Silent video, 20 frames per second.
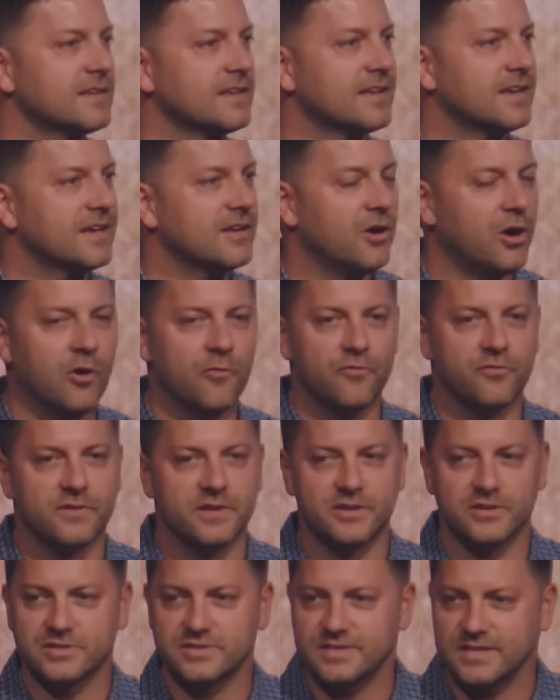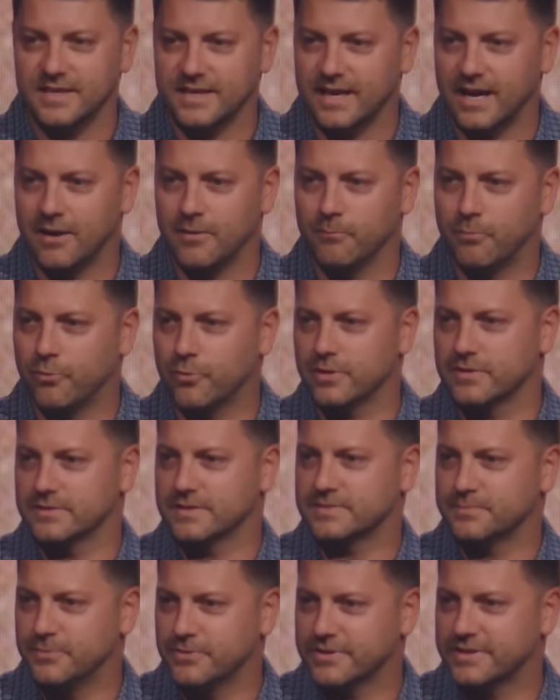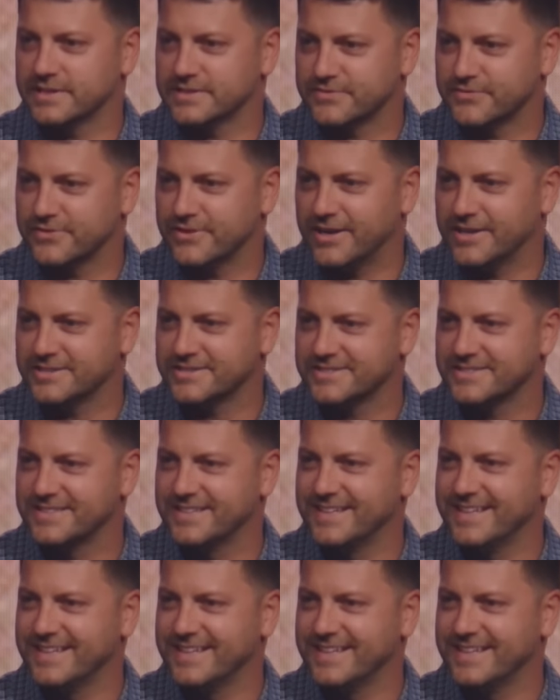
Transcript: And hopefully, you're seeing how important this book is for us.